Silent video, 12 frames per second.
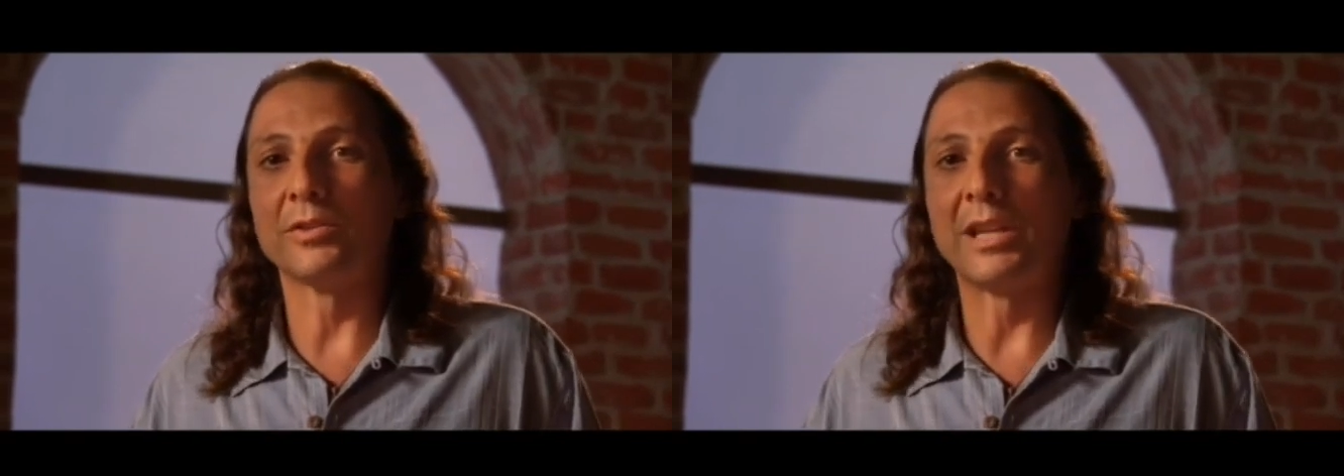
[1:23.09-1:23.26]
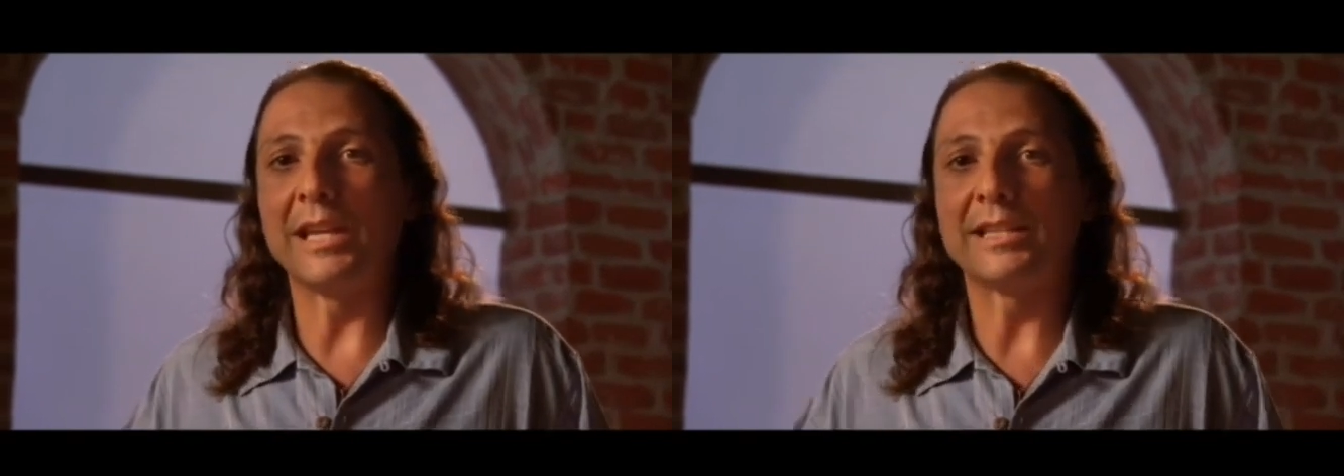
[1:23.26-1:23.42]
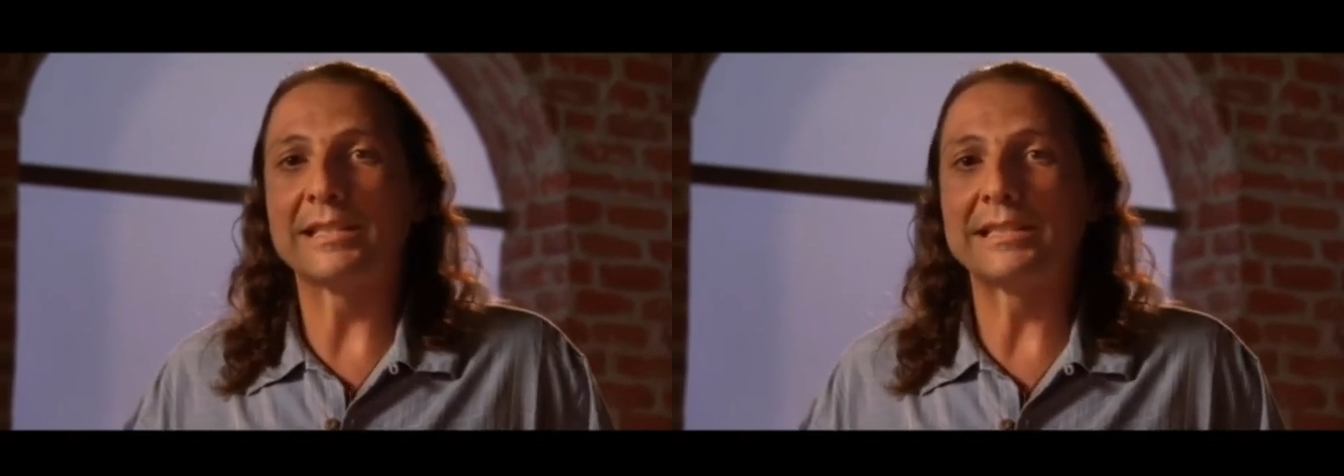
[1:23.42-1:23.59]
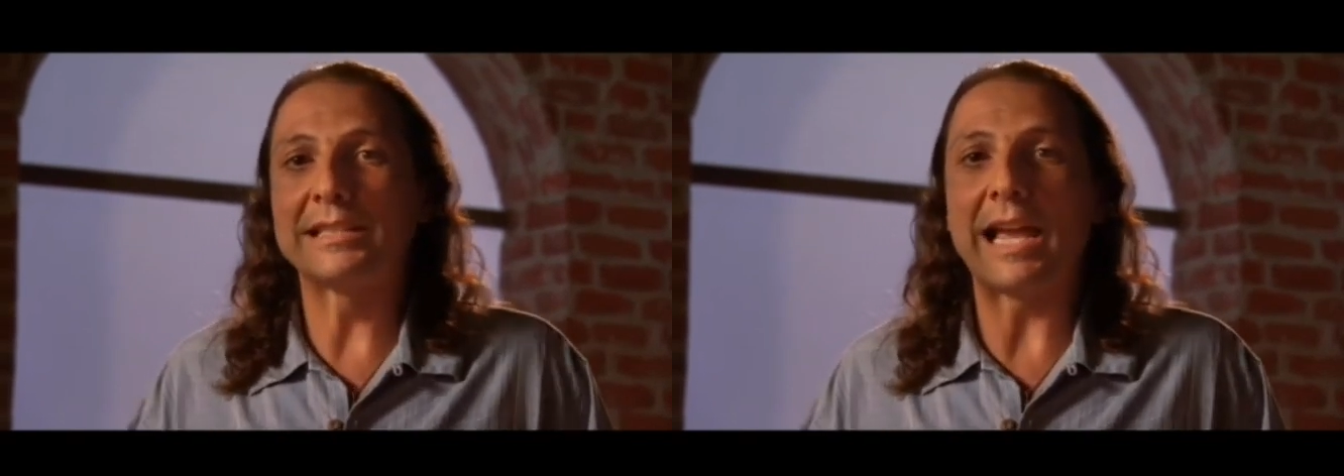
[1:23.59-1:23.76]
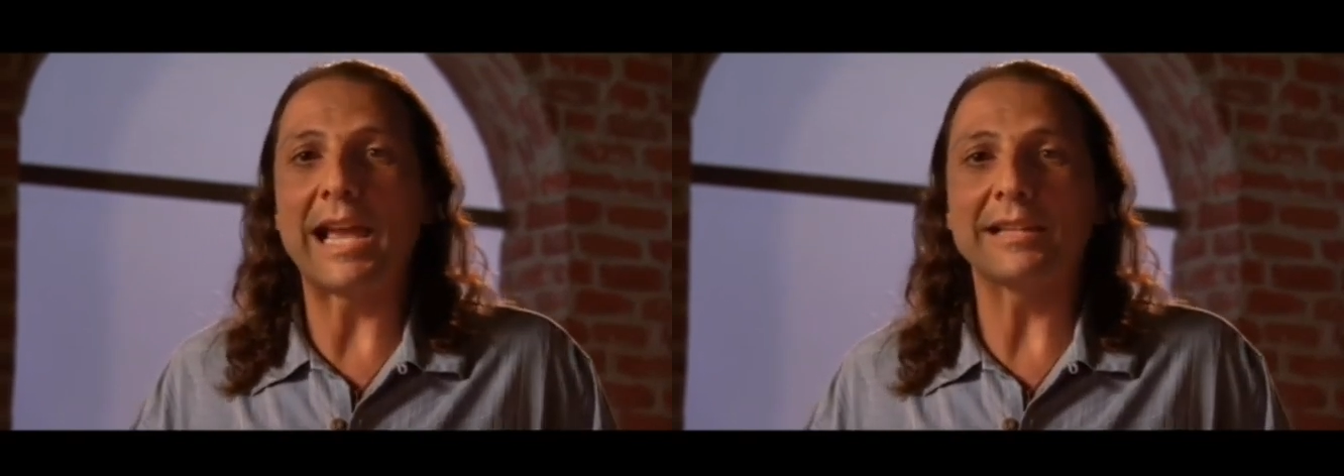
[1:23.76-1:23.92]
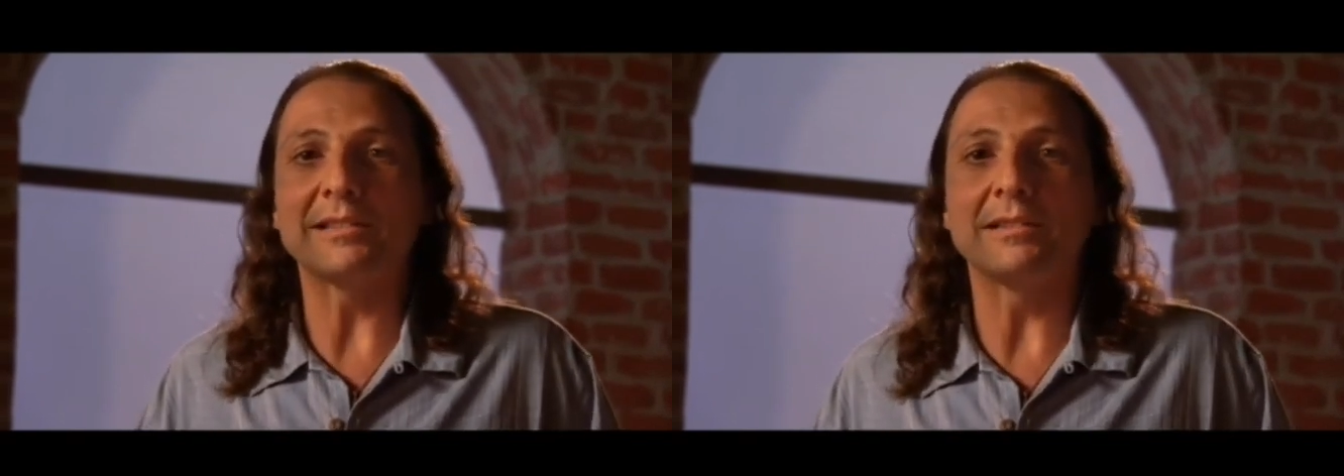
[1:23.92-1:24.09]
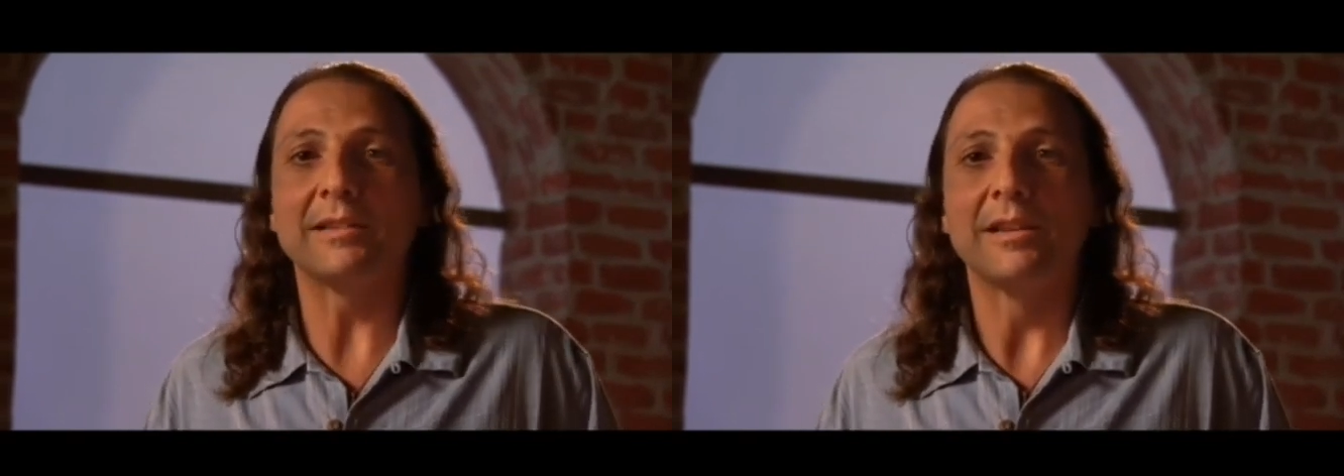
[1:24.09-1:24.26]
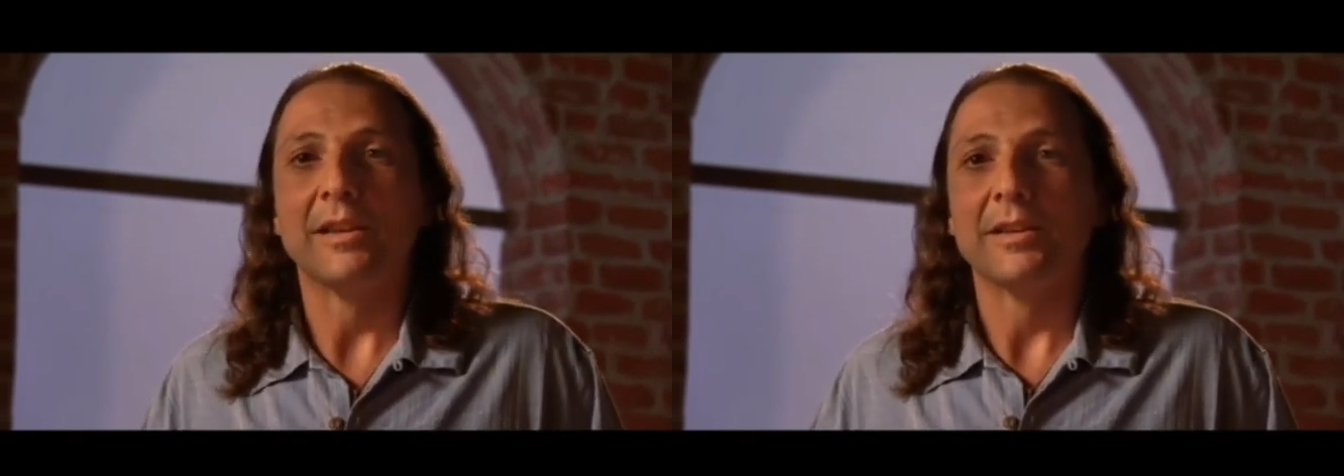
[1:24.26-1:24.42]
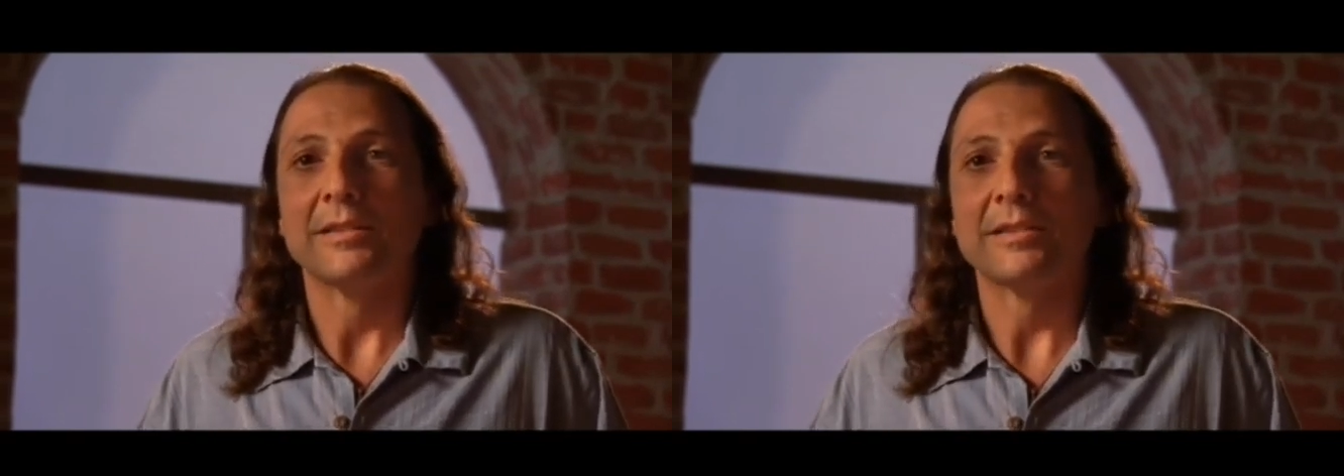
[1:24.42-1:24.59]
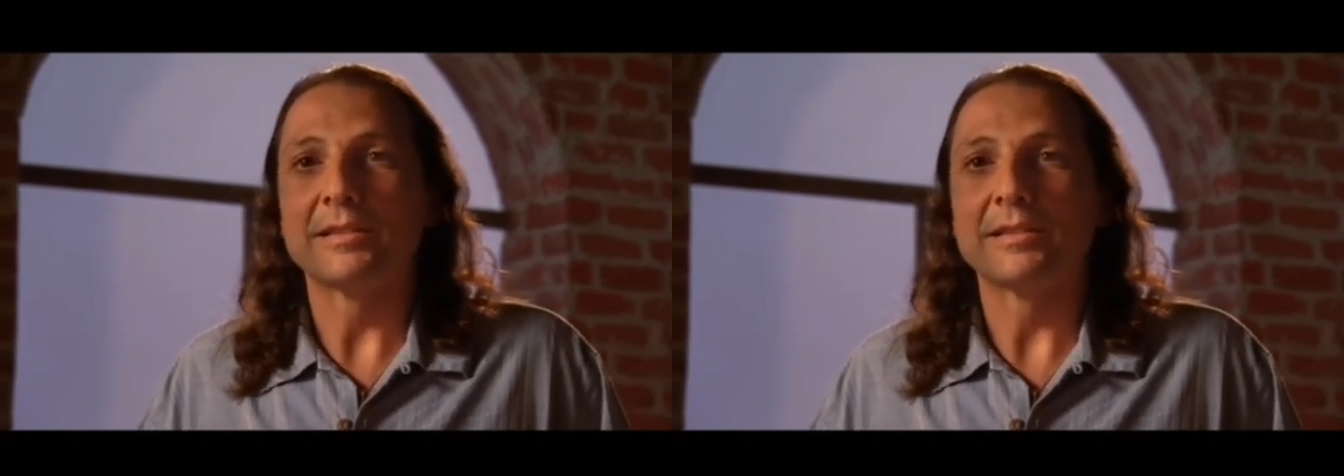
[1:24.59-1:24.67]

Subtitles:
So they stacked